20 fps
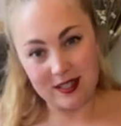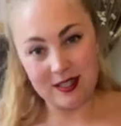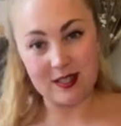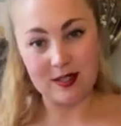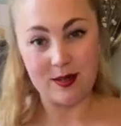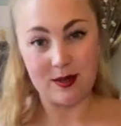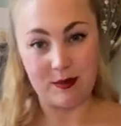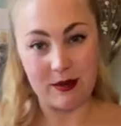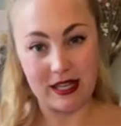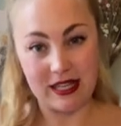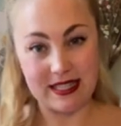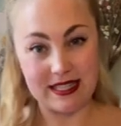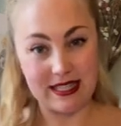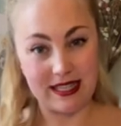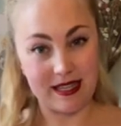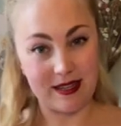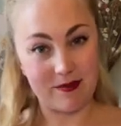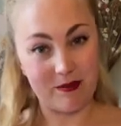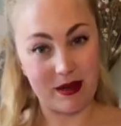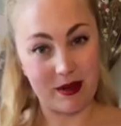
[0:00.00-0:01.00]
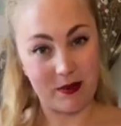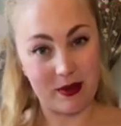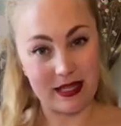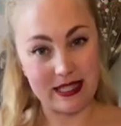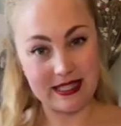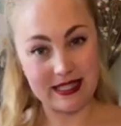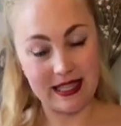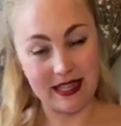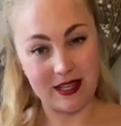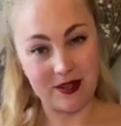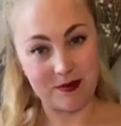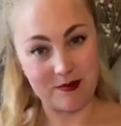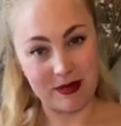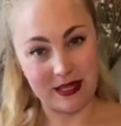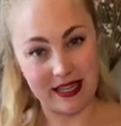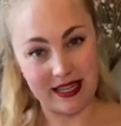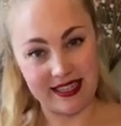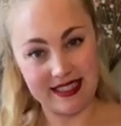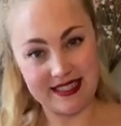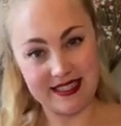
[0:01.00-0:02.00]
to make it sit in my waist a little bit
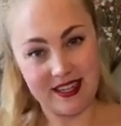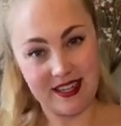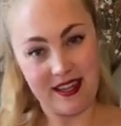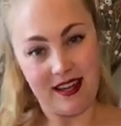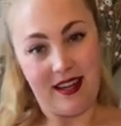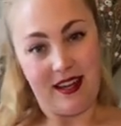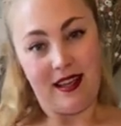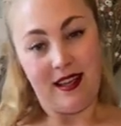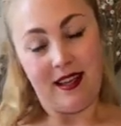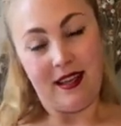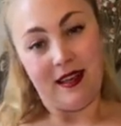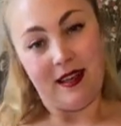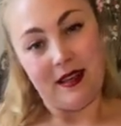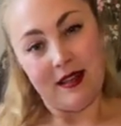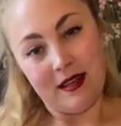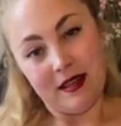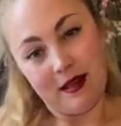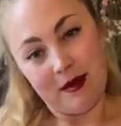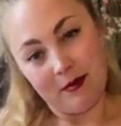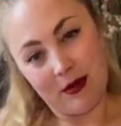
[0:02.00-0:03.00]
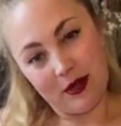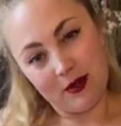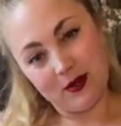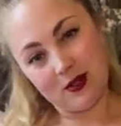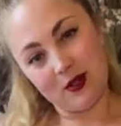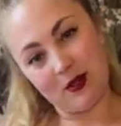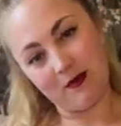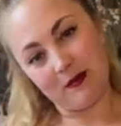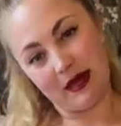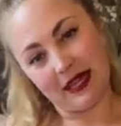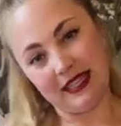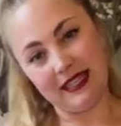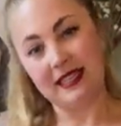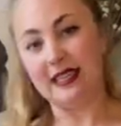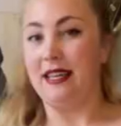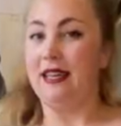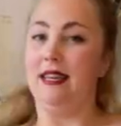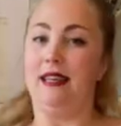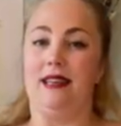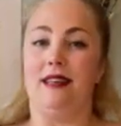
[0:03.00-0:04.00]
nicer. I also don't mind
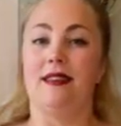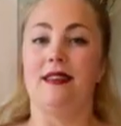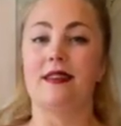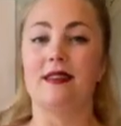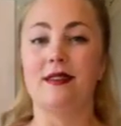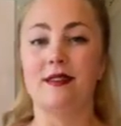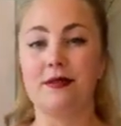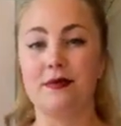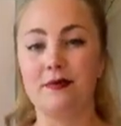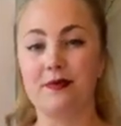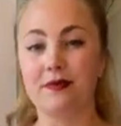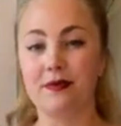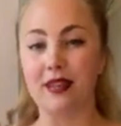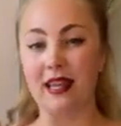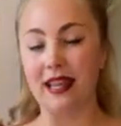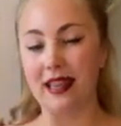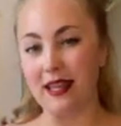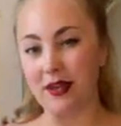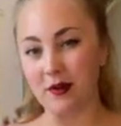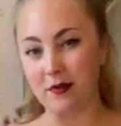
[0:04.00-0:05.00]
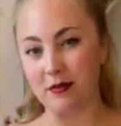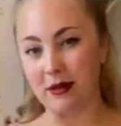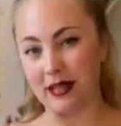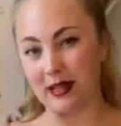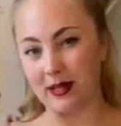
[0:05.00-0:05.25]
it a little bit